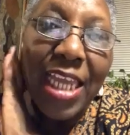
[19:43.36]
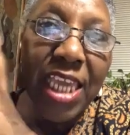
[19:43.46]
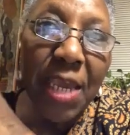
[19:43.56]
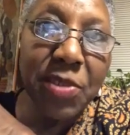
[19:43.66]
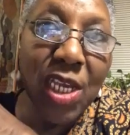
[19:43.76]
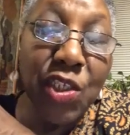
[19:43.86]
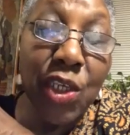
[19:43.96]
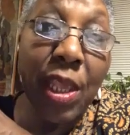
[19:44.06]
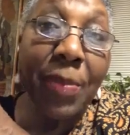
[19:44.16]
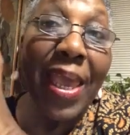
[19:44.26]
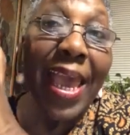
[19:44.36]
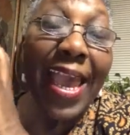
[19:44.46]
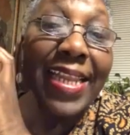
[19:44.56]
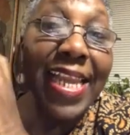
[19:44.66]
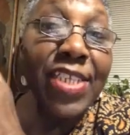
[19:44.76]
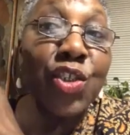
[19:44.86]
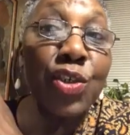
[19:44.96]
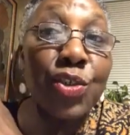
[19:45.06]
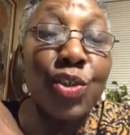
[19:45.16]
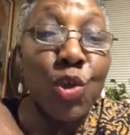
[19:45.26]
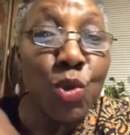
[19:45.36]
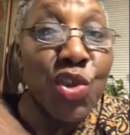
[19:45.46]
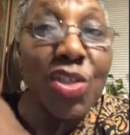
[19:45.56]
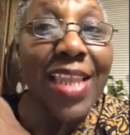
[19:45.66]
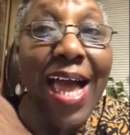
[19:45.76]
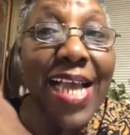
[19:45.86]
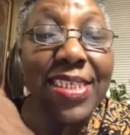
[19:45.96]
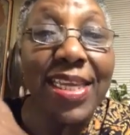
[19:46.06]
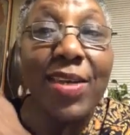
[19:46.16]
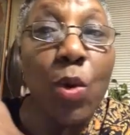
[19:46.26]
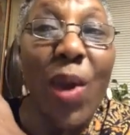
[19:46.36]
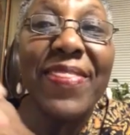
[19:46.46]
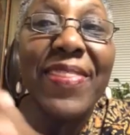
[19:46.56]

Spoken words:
And keep teaching them and institutionalize it in a way